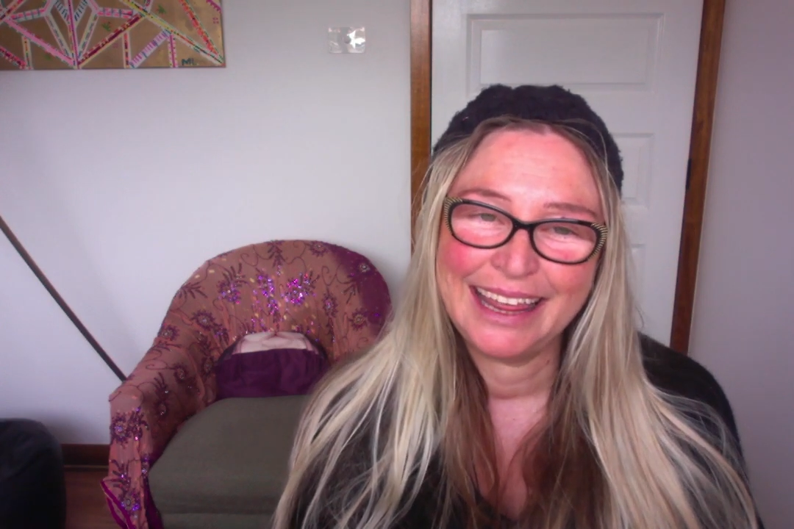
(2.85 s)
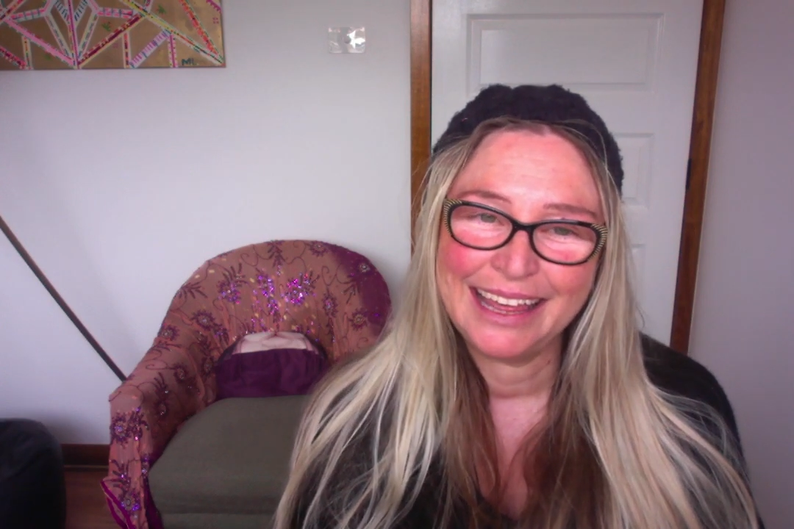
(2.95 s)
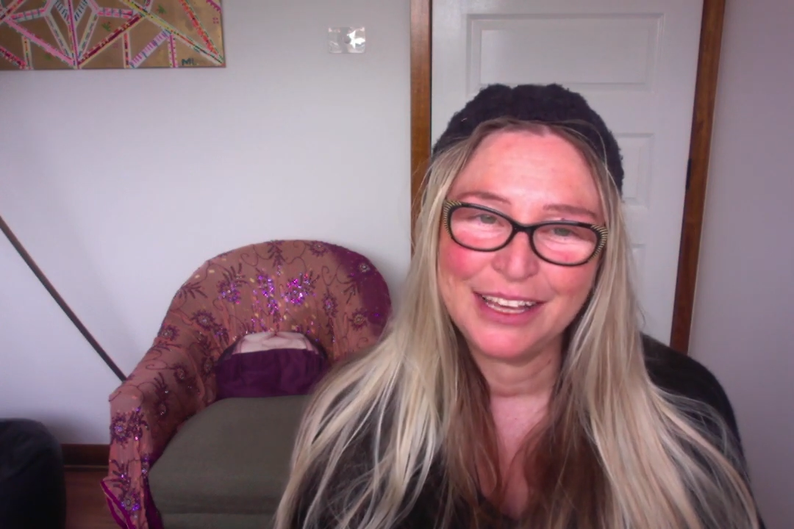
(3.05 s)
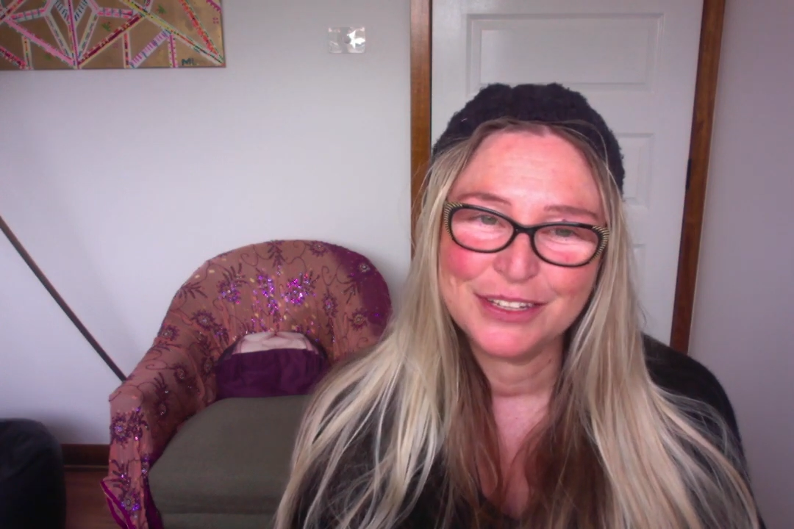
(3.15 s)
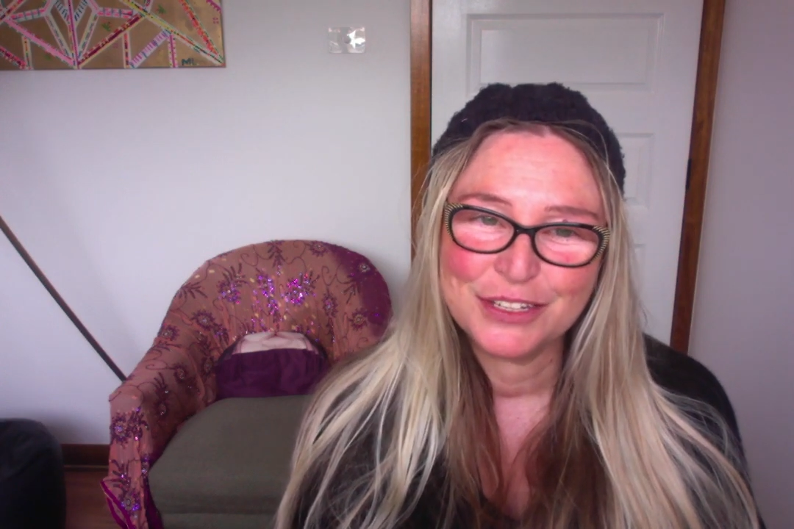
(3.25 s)

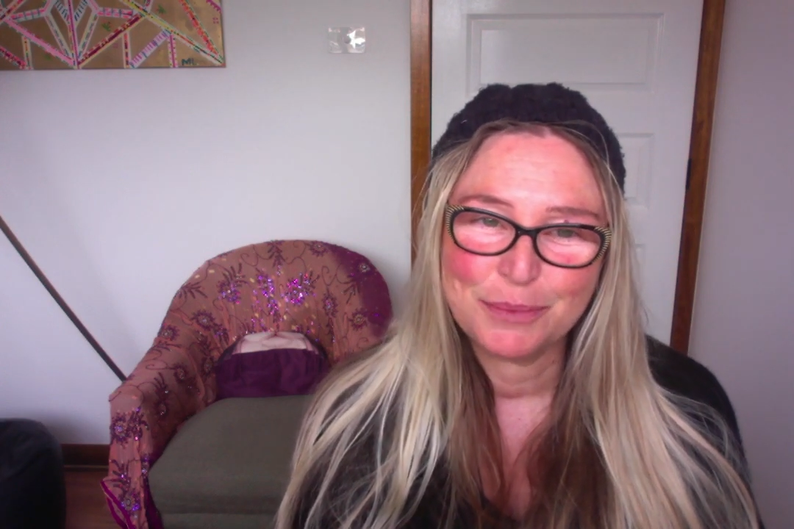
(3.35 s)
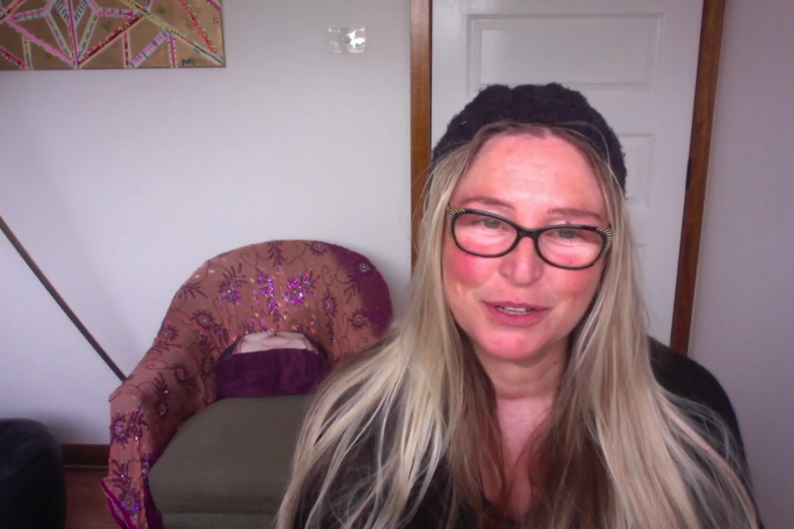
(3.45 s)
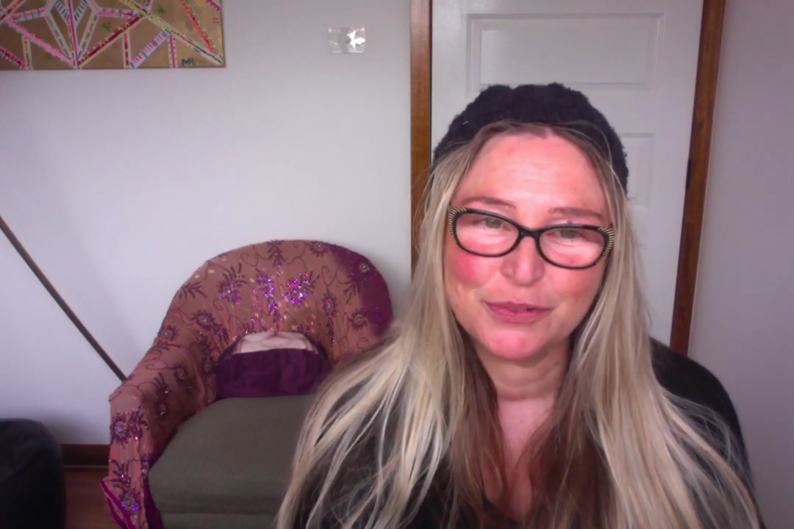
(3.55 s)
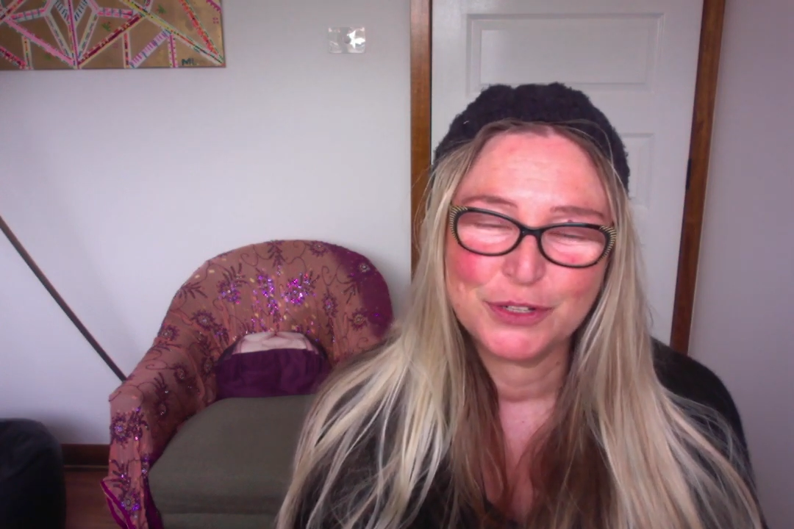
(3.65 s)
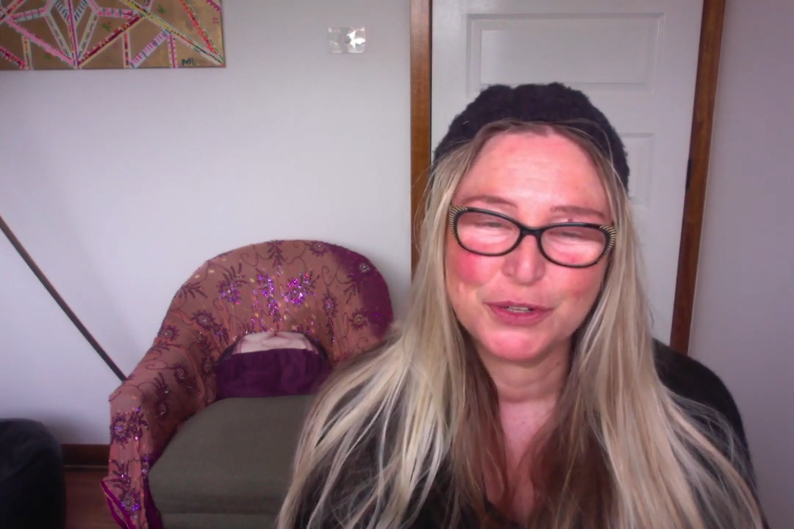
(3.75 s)
Thank you so
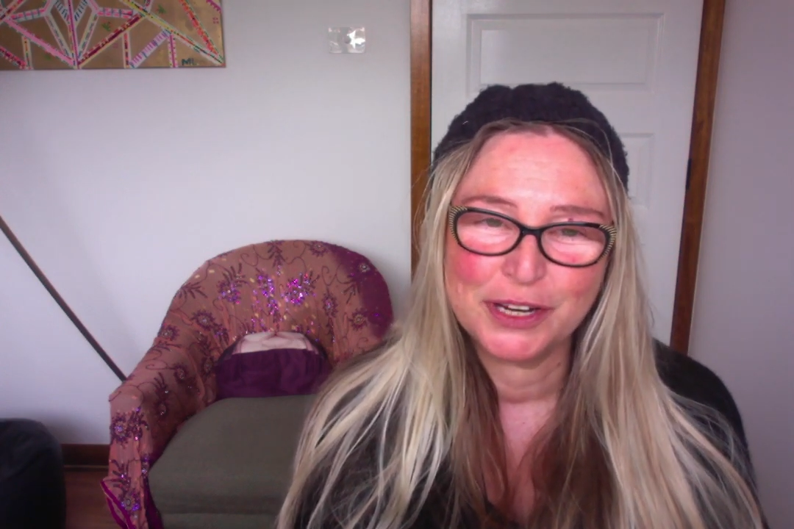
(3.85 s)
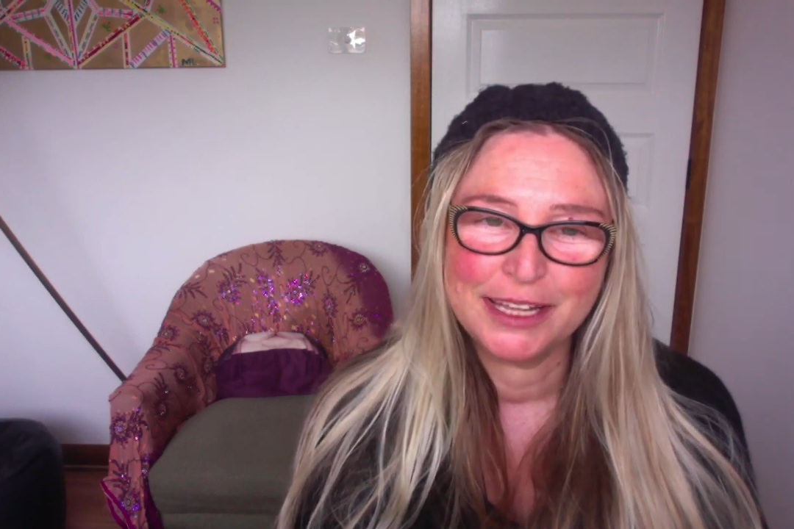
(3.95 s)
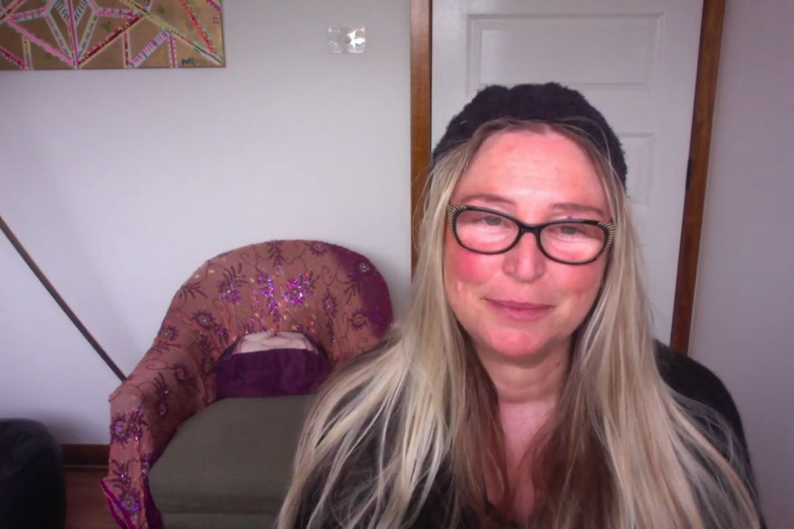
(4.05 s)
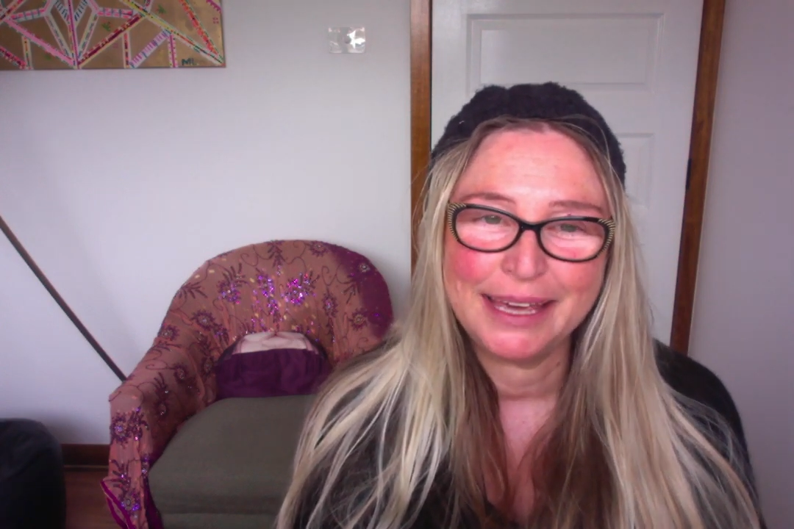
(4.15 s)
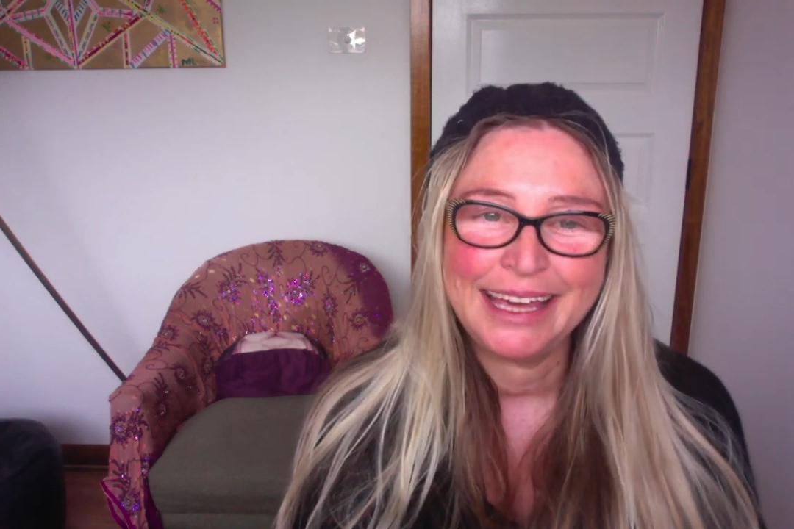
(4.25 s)
much for
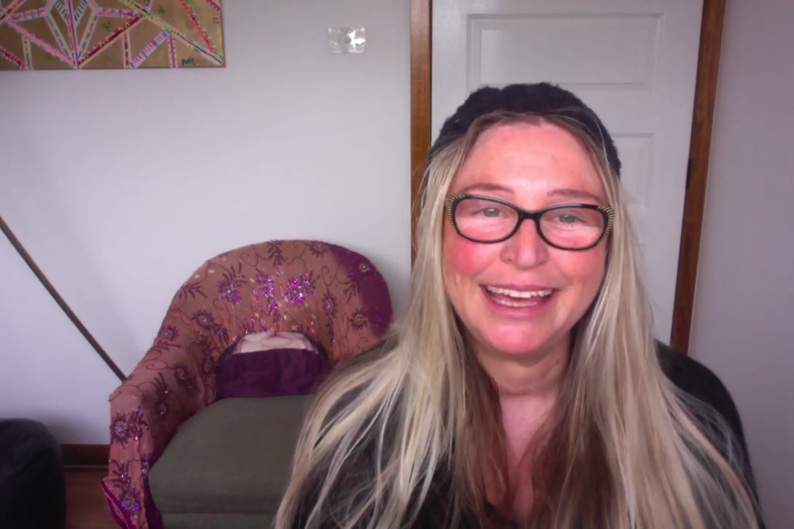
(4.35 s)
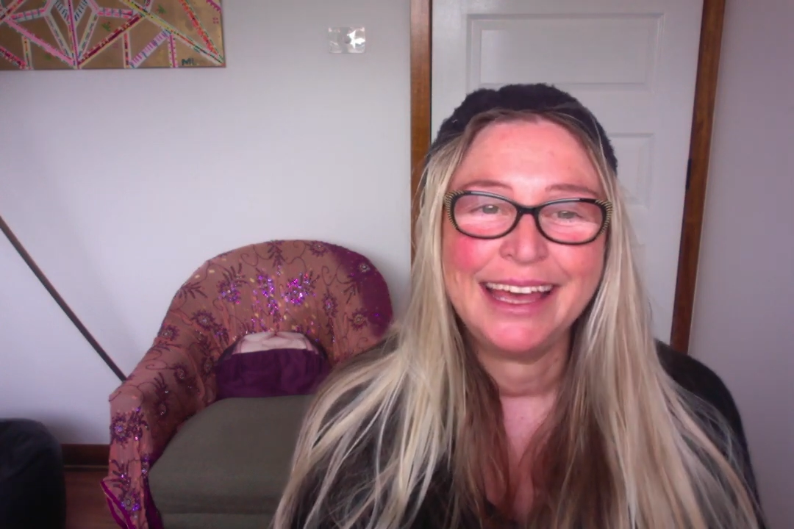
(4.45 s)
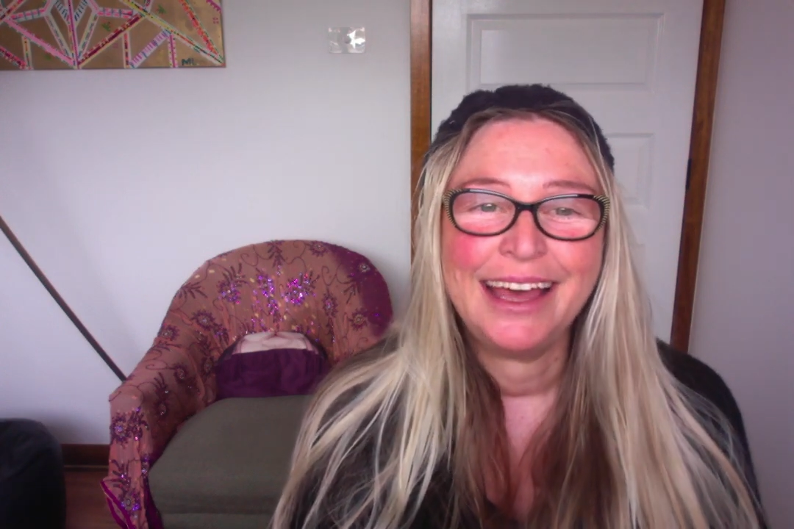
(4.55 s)
joining me.